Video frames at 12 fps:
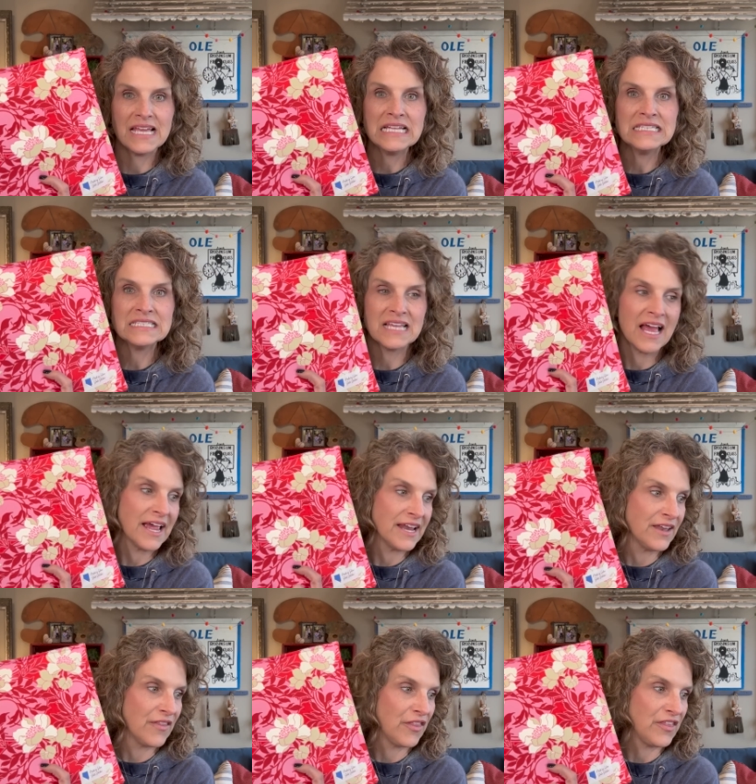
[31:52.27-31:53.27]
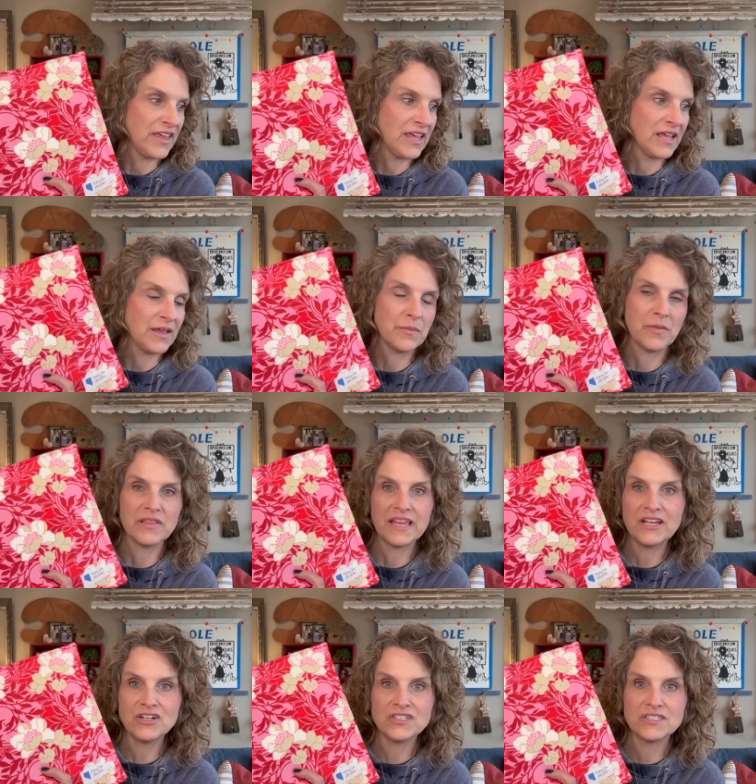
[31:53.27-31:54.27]
Inside the
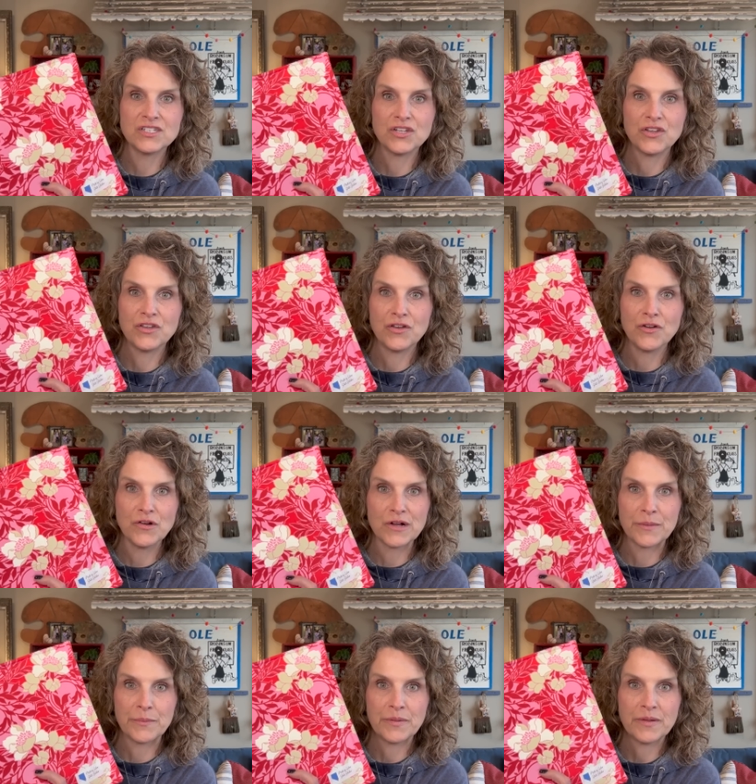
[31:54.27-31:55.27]
Letters to Europe,